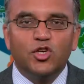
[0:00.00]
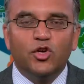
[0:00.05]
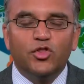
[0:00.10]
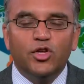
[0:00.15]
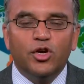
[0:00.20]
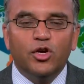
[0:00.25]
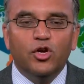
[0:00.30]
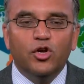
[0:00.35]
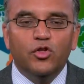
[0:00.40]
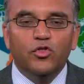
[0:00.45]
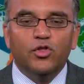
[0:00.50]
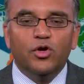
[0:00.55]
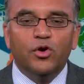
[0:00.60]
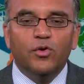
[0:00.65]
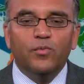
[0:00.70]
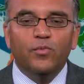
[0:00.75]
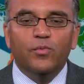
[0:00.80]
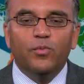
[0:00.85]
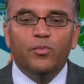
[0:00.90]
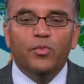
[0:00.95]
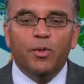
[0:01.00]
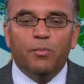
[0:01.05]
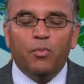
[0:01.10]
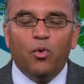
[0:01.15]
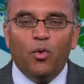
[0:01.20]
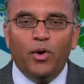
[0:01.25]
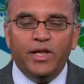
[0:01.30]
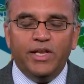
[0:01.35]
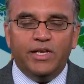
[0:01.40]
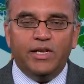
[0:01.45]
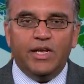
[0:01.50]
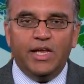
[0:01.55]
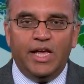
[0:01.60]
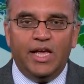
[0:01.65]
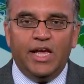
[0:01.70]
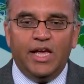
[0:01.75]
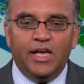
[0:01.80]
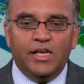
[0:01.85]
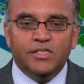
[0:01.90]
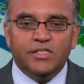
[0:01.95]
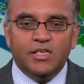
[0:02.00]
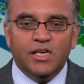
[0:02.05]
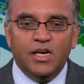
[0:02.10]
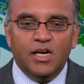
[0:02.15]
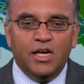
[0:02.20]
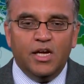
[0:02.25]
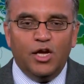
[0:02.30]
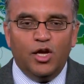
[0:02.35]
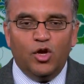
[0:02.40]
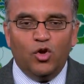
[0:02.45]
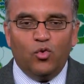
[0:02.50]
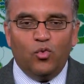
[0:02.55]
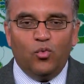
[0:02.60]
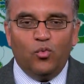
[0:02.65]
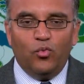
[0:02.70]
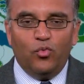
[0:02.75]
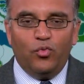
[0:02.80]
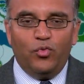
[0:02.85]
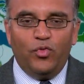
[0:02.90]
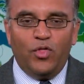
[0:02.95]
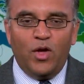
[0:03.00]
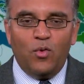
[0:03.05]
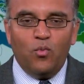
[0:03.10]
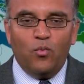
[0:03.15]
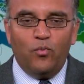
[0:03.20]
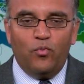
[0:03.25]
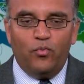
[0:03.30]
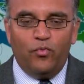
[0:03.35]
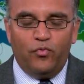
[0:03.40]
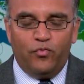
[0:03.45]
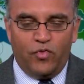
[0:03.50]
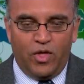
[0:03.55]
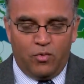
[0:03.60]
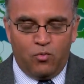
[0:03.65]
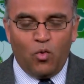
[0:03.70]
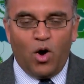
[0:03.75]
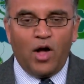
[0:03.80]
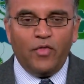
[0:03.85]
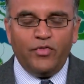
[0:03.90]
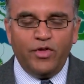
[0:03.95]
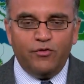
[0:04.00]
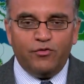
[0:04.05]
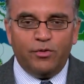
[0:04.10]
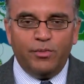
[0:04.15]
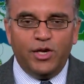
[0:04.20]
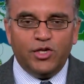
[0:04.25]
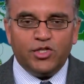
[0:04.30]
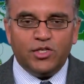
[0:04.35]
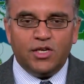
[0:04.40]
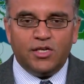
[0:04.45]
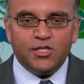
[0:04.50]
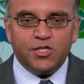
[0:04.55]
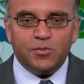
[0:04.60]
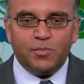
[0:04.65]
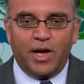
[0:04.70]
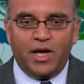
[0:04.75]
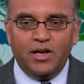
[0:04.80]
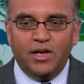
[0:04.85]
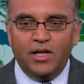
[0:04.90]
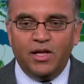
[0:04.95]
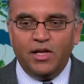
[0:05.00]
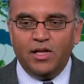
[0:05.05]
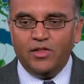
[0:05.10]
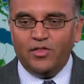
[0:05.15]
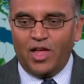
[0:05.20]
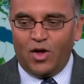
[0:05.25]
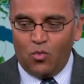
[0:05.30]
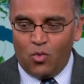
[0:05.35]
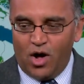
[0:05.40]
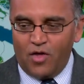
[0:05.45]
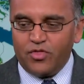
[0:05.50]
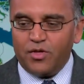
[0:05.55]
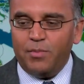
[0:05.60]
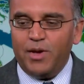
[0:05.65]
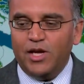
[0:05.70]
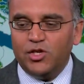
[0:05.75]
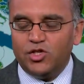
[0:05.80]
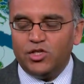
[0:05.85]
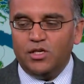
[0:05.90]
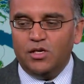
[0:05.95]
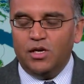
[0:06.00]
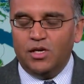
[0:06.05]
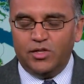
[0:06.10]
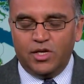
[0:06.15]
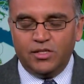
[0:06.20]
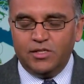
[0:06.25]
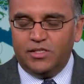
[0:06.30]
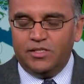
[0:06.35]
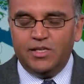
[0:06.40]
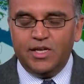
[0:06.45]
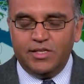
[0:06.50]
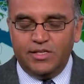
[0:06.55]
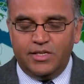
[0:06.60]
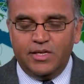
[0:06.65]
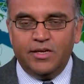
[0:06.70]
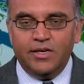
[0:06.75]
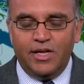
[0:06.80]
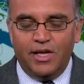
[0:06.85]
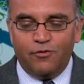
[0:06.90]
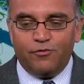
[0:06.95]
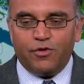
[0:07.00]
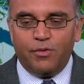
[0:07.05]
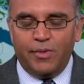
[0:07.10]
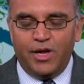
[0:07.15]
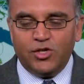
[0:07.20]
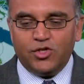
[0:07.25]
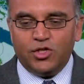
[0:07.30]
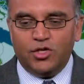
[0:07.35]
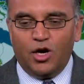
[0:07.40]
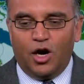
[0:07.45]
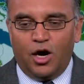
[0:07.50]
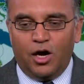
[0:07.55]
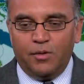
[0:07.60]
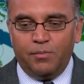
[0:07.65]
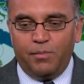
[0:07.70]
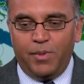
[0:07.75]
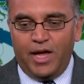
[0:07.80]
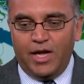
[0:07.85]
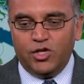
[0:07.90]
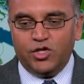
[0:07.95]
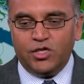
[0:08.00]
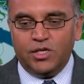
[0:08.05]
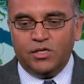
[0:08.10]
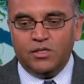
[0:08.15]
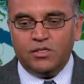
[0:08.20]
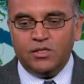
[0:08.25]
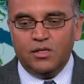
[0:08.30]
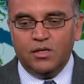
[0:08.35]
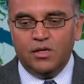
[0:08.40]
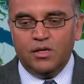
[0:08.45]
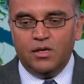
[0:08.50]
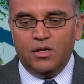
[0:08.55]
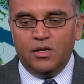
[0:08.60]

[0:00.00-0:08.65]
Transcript: So the point is they want the information on spending, they want the information on patient